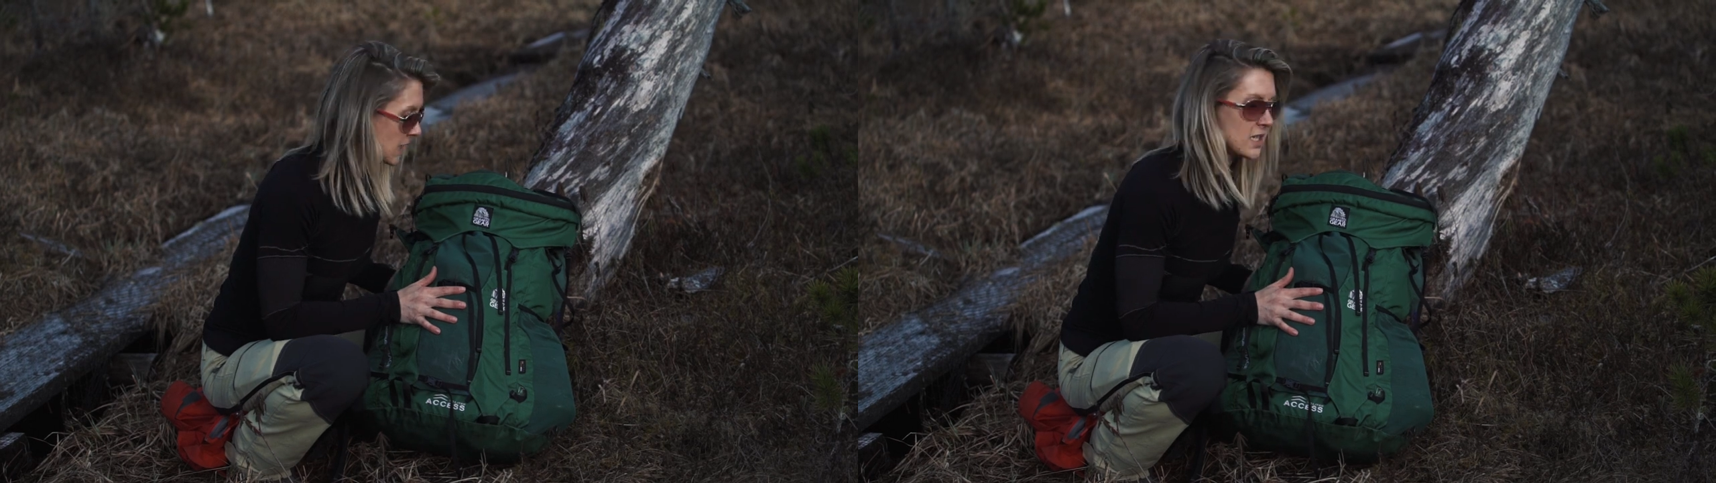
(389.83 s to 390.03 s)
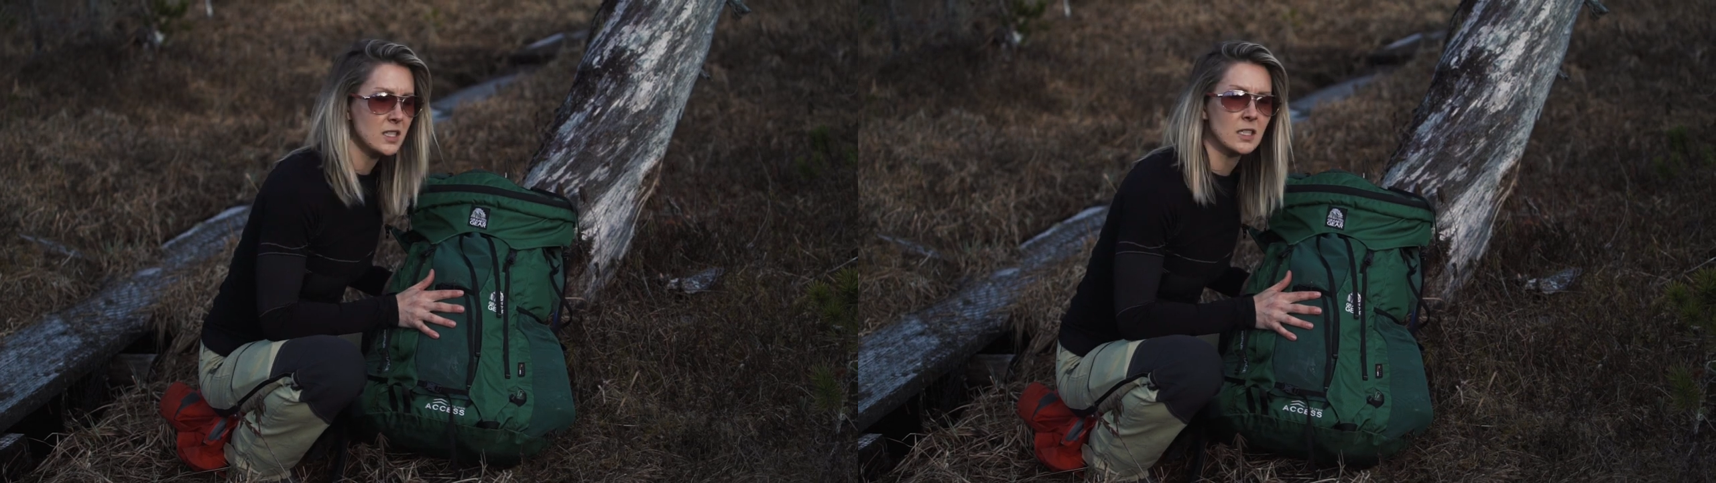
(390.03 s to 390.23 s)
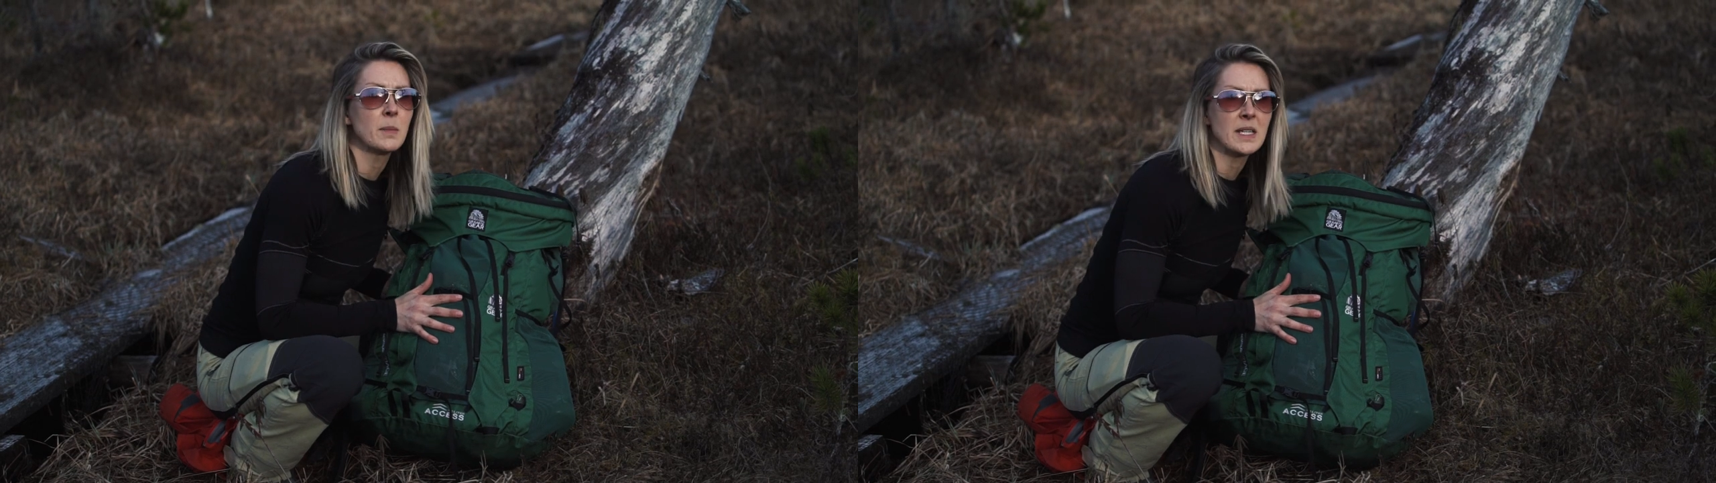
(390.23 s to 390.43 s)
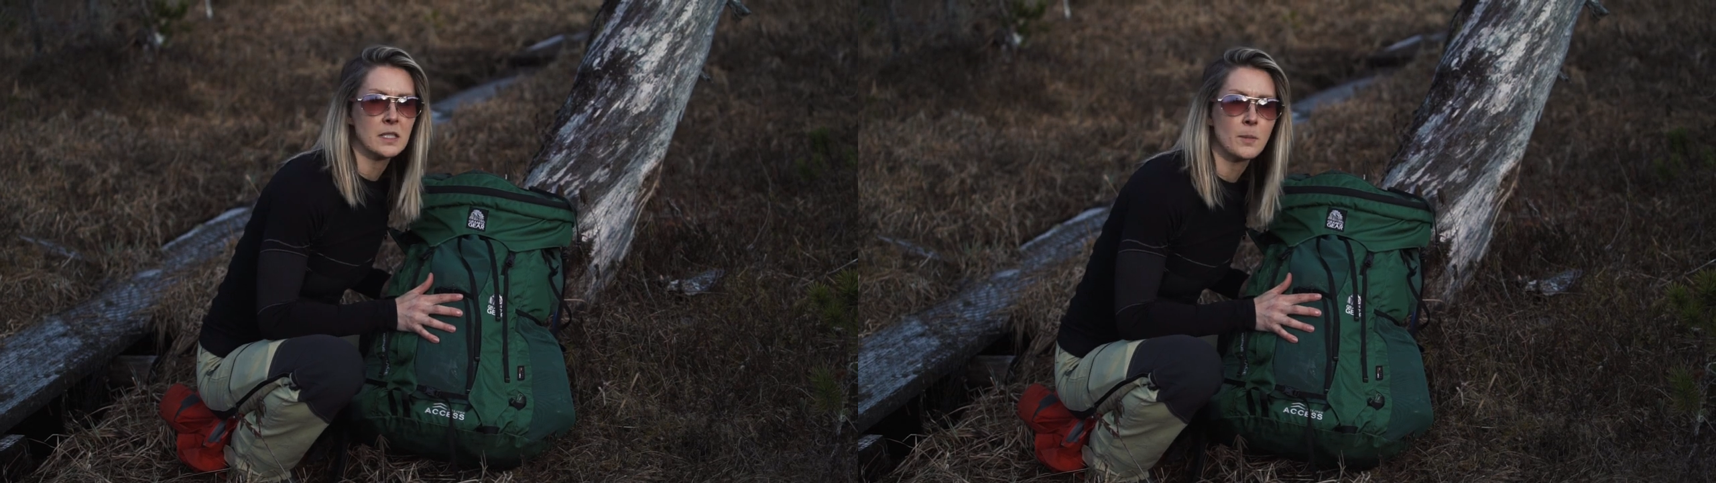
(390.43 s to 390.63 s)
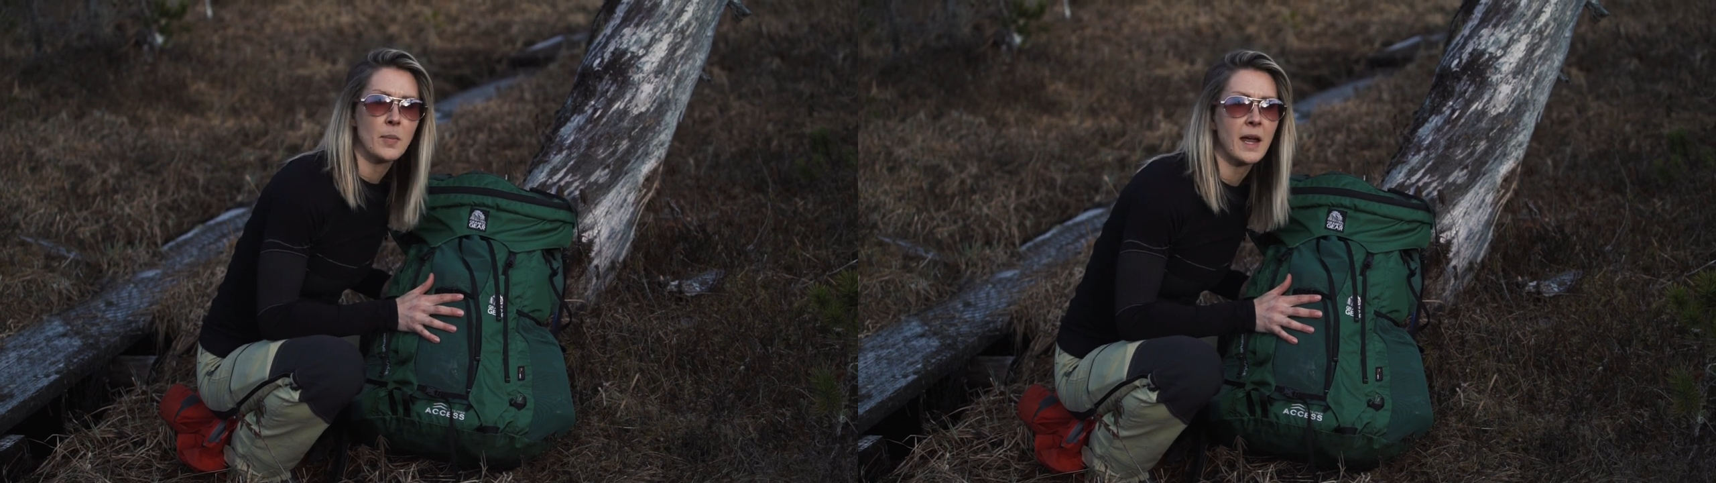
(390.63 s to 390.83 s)
it's an
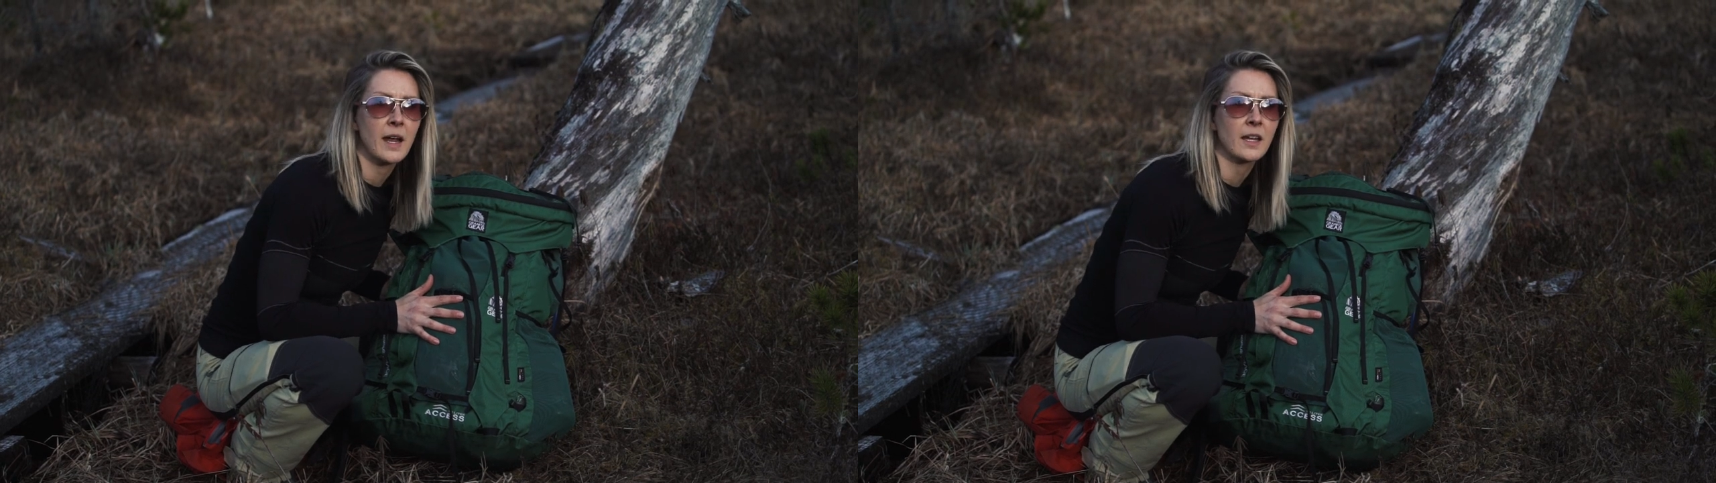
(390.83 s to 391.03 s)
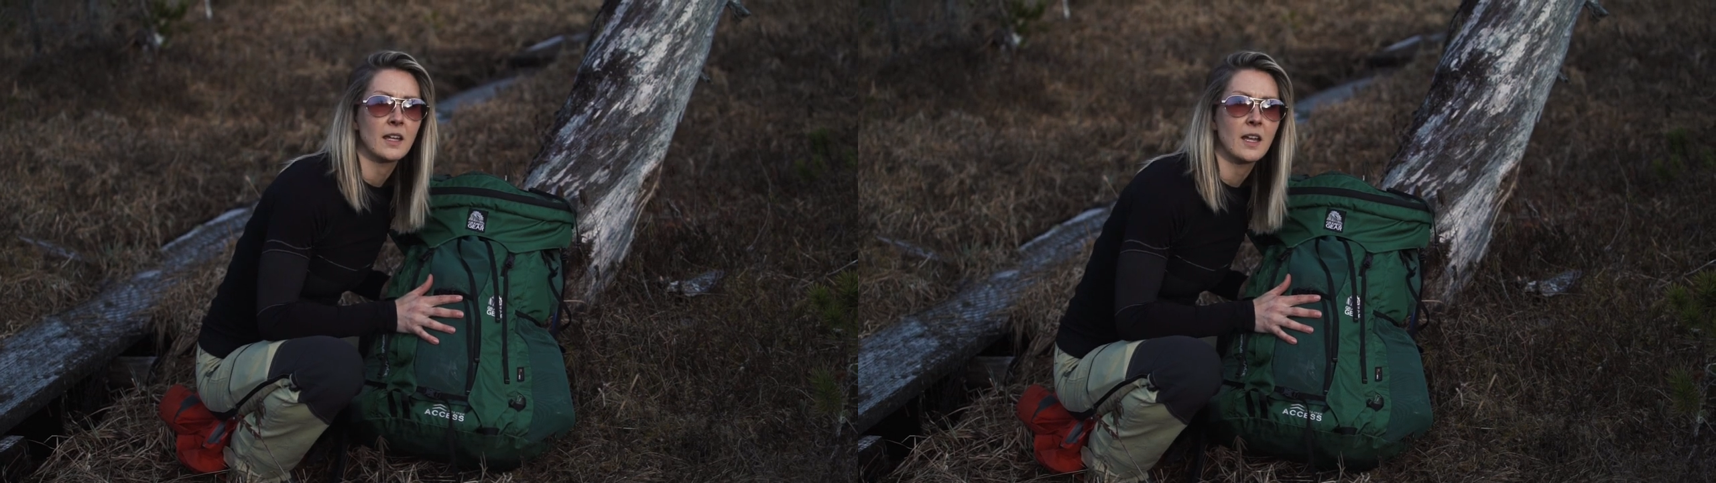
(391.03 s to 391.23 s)
amazing pack